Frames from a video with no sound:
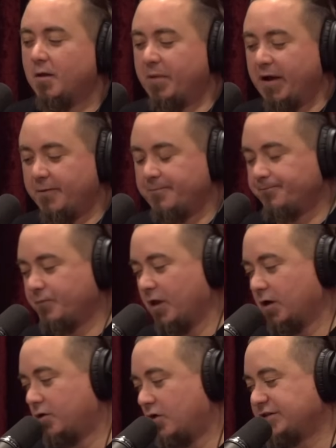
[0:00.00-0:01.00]
But
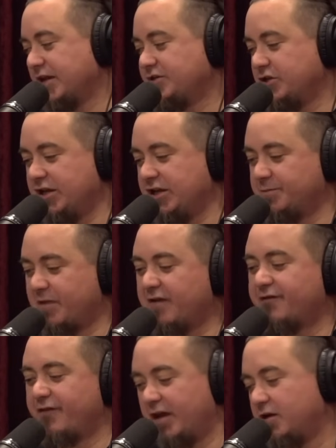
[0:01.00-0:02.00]
across ancient Egypt, they
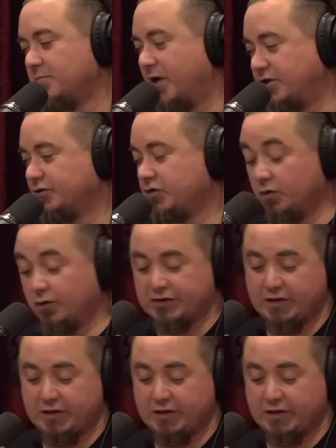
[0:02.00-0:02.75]
found a bunch of tools.